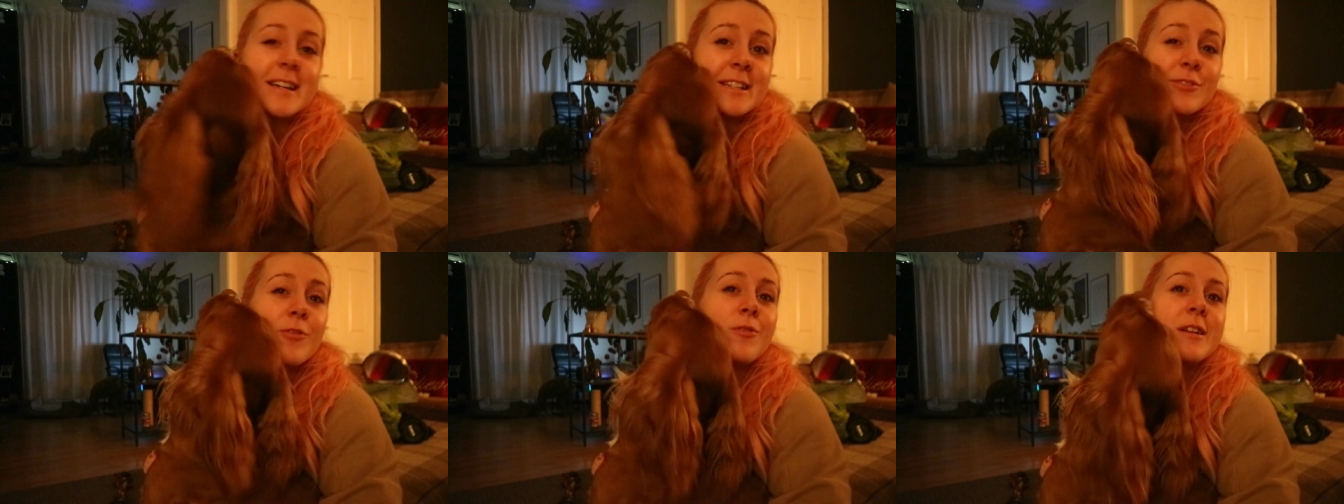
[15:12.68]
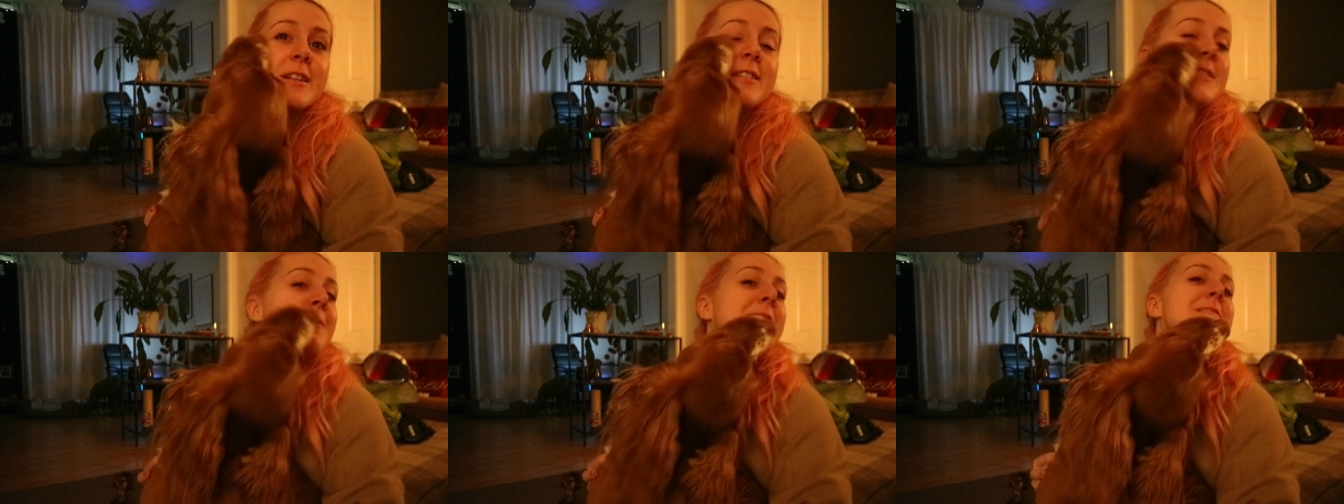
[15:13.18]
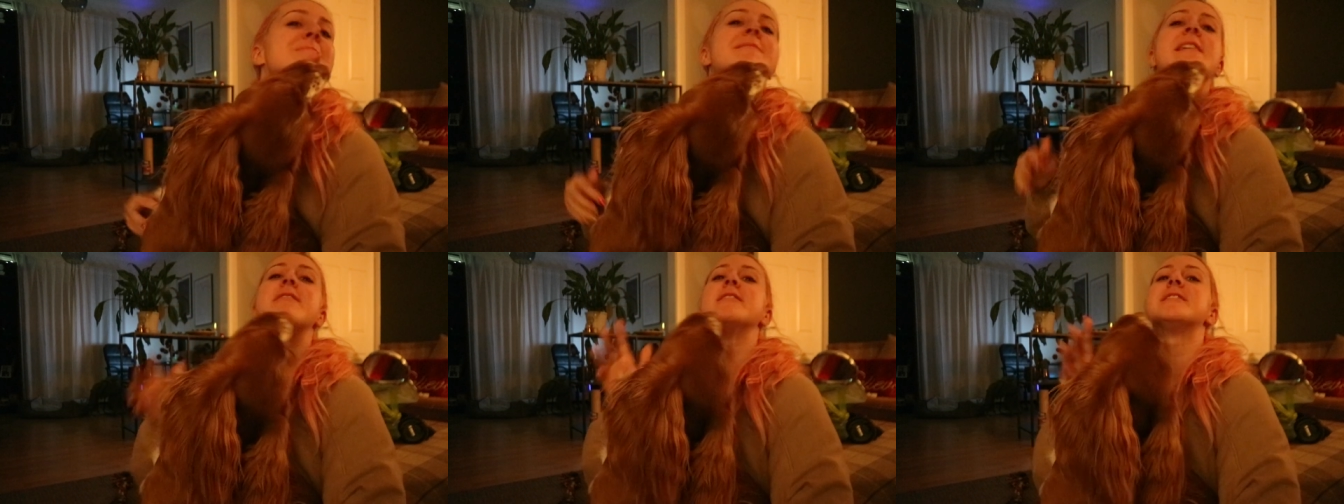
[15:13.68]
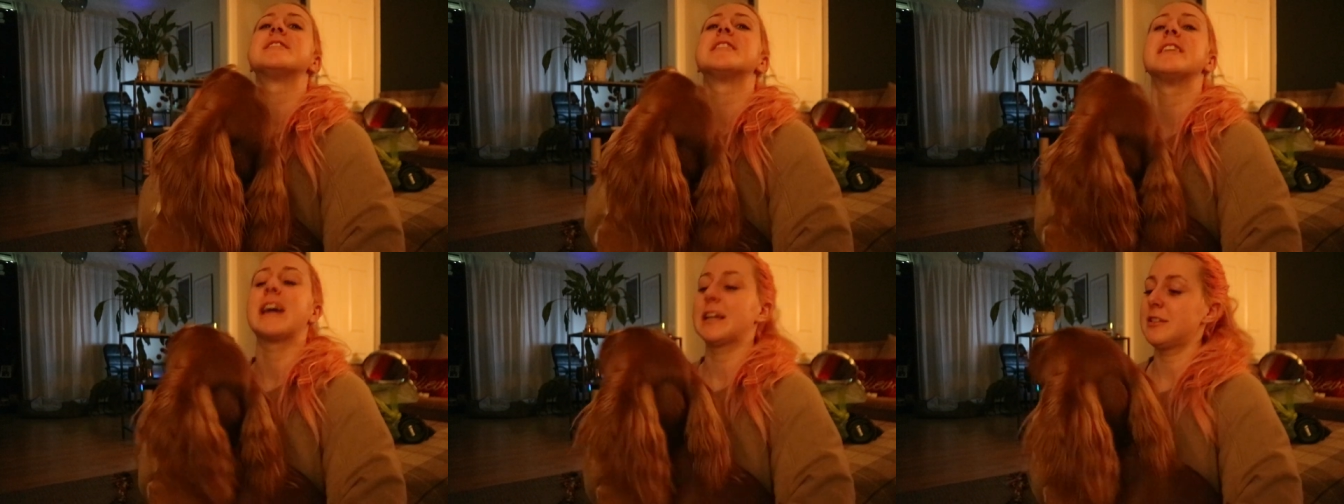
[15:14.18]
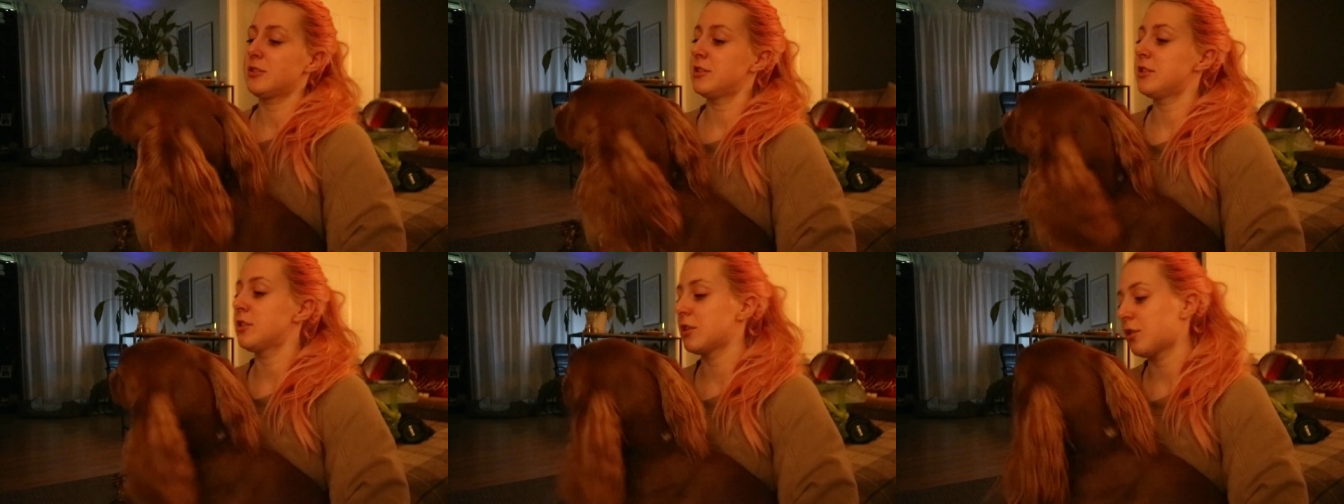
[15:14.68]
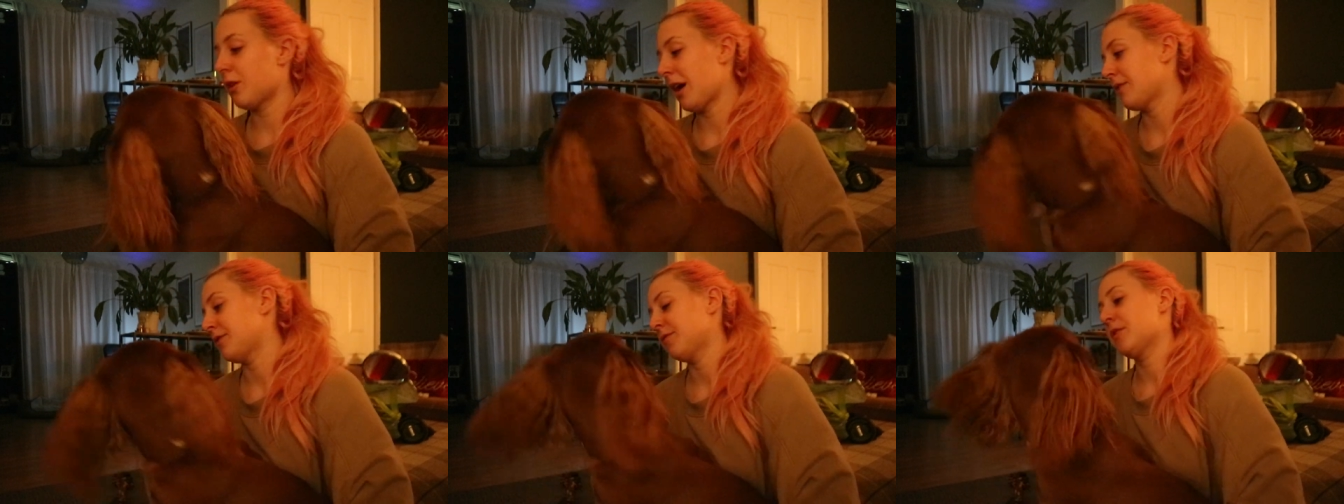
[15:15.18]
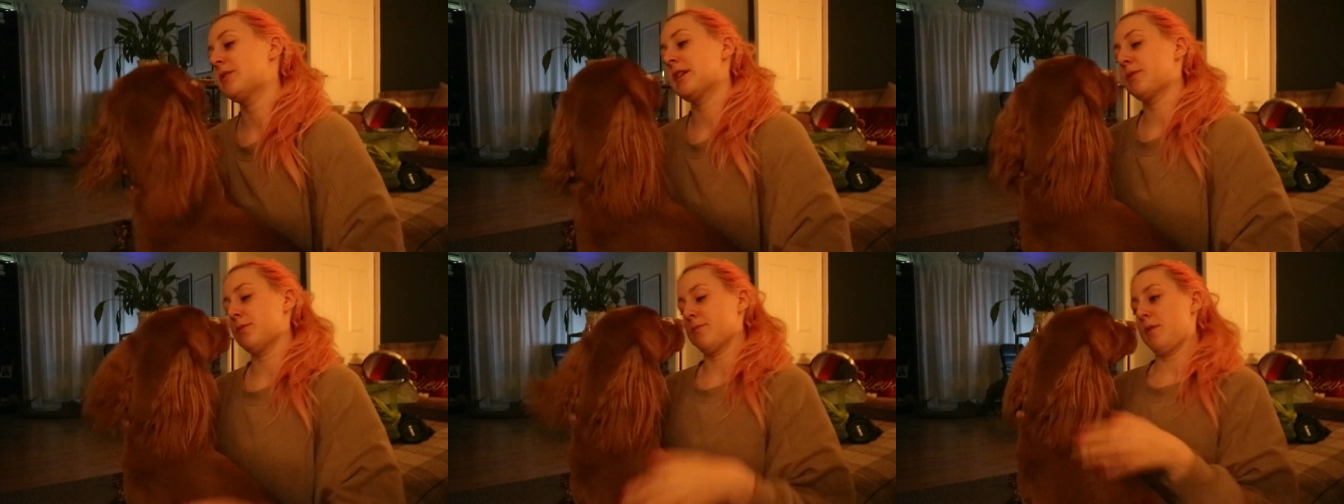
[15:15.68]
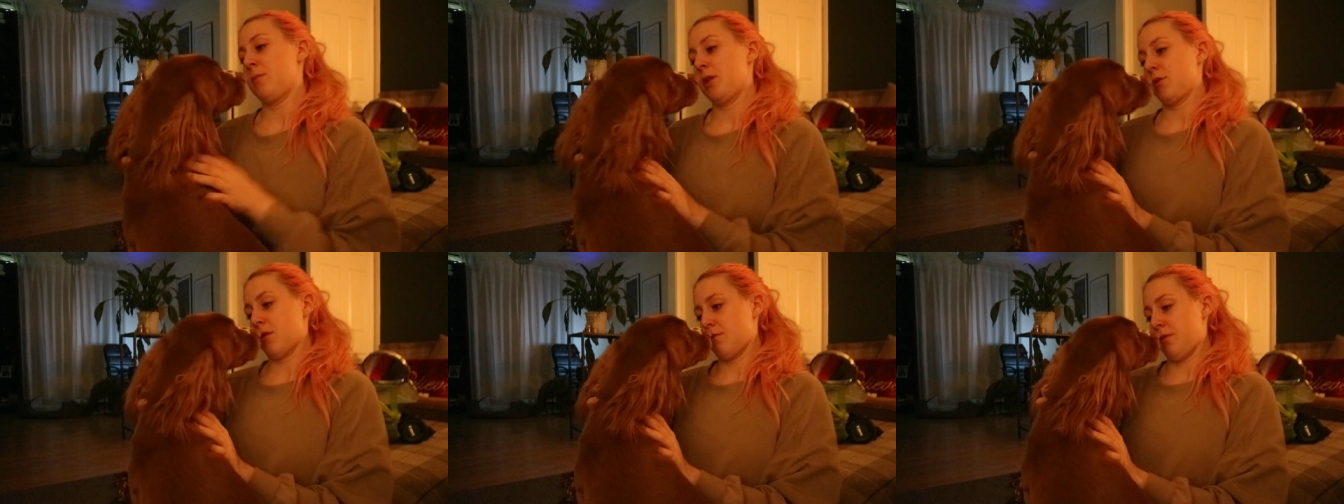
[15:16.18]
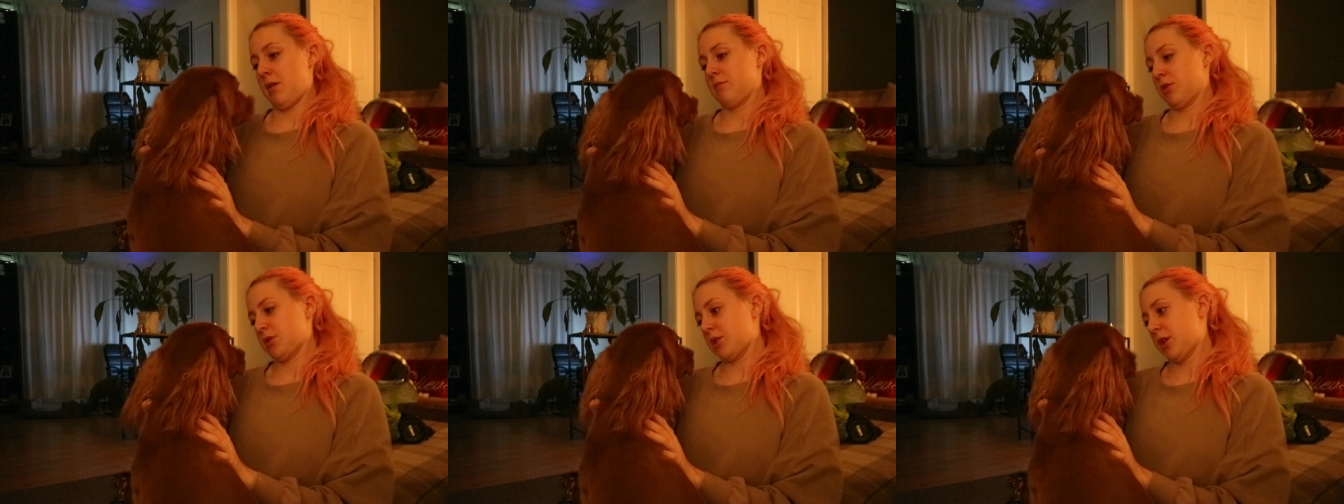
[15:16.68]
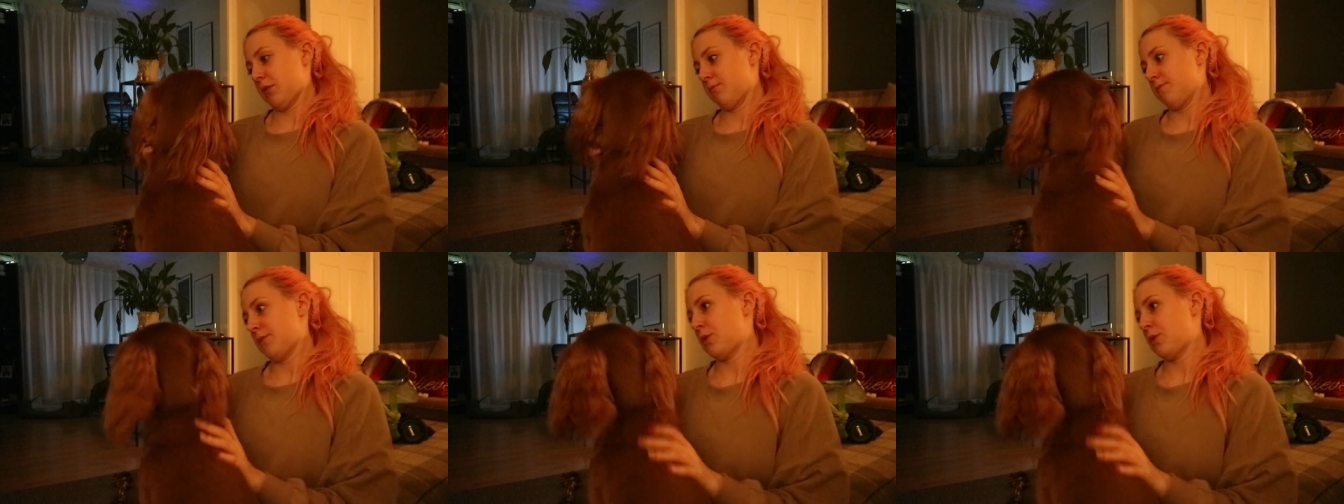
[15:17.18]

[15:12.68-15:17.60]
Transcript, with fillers: is going to my grandparents tonight, because you're going to go have a few days with mum and grandpa, aren't you?